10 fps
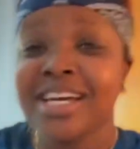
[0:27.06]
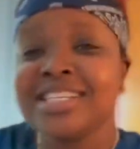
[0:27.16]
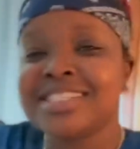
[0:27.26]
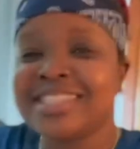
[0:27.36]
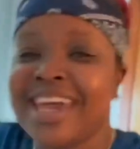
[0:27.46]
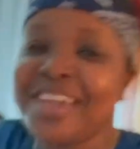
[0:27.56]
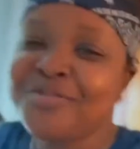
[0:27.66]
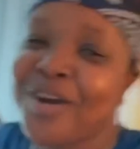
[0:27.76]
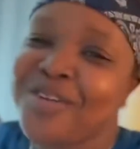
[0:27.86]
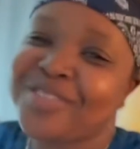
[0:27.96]
today
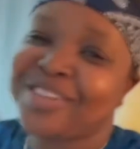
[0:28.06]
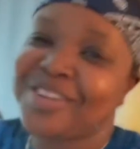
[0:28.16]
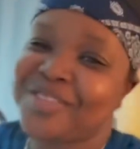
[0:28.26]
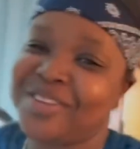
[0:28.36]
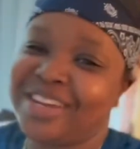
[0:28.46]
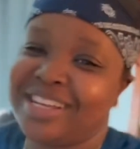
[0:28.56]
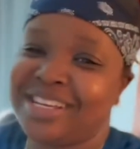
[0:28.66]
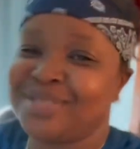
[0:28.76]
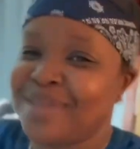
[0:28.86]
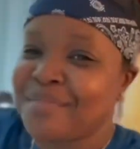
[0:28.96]
you already know what it
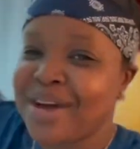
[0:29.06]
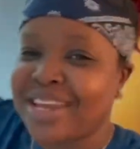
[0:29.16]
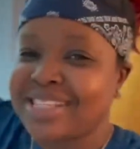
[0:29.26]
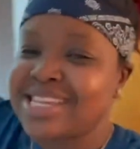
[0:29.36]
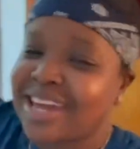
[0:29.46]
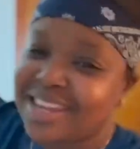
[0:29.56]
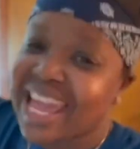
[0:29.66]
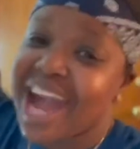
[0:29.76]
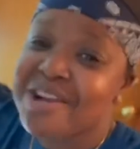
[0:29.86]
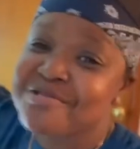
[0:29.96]
is, man. By the title,
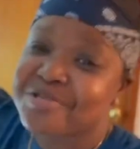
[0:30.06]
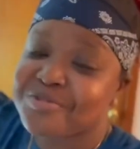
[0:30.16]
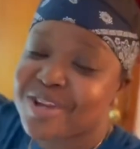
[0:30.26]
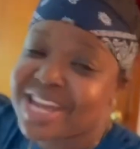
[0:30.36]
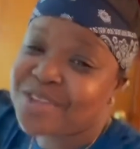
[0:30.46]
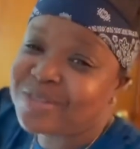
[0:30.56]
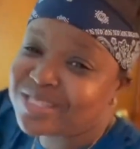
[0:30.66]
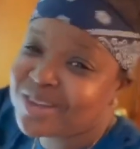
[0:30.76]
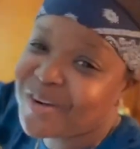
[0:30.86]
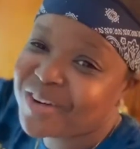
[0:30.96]
y'all already read what's
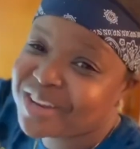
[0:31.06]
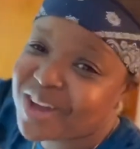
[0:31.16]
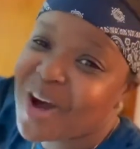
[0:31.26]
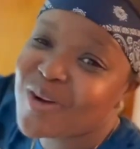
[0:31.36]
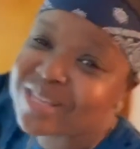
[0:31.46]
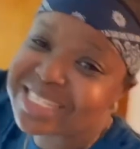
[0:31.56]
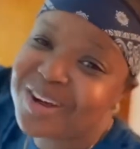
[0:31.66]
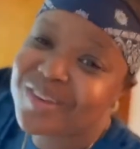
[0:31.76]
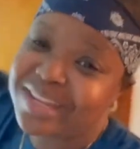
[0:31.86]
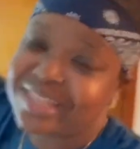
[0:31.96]
going on, what's
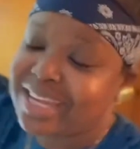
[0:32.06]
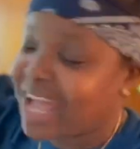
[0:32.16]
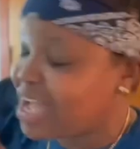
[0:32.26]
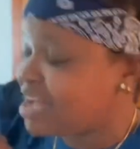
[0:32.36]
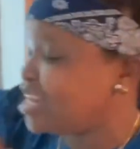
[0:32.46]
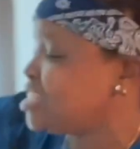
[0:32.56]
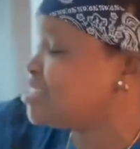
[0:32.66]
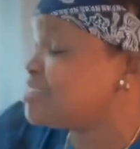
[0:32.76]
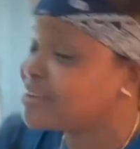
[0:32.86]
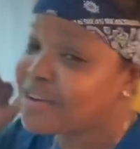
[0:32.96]
going down. It's
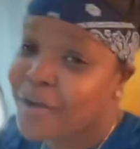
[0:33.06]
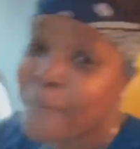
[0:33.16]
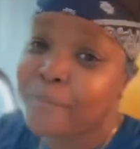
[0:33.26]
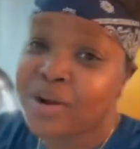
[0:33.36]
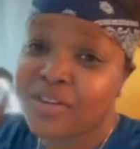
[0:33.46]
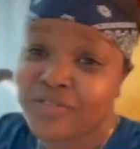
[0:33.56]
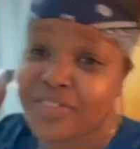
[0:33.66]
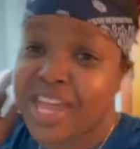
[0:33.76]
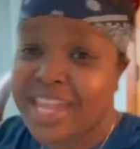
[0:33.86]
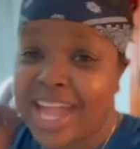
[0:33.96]
your girl
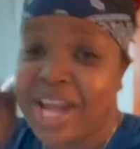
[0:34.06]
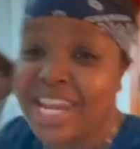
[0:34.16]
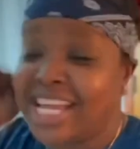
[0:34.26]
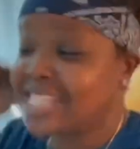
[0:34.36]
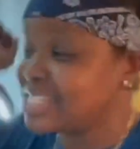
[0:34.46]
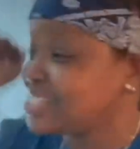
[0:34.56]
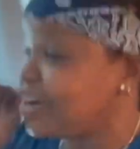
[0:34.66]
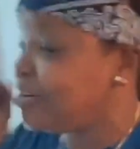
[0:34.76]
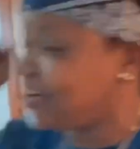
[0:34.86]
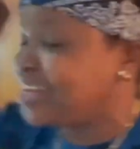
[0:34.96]
birthday and it's
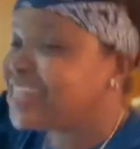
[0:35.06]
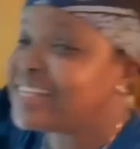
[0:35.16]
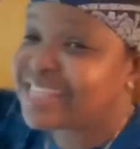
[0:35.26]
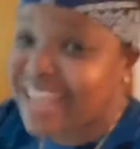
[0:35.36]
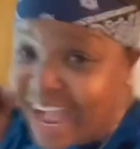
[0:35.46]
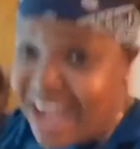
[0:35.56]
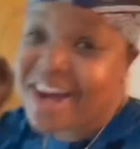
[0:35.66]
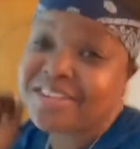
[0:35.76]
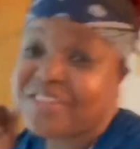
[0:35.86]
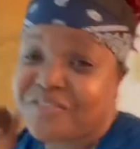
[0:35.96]
going
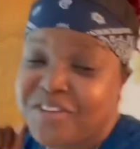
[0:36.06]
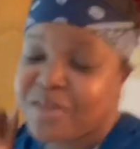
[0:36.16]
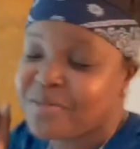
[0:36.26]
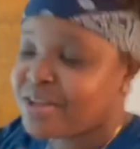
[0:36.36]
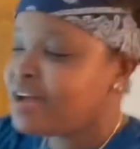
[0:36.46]
down, you feel me?